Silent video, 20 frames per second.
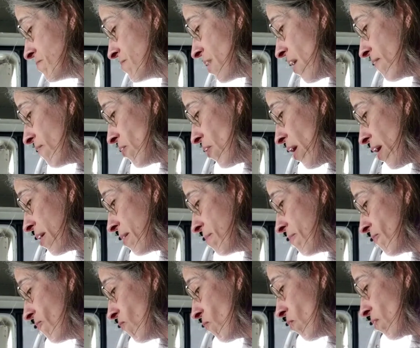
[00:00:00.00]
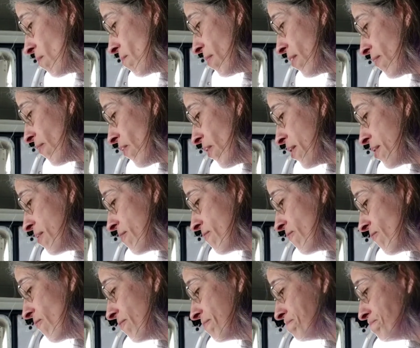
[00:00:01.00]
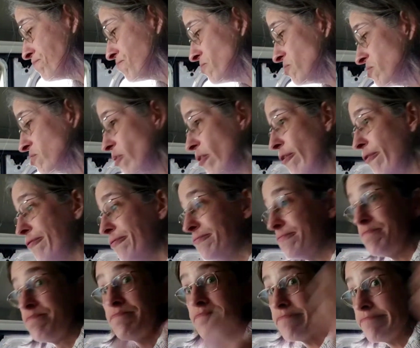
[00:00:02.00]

Never had them before in my life. So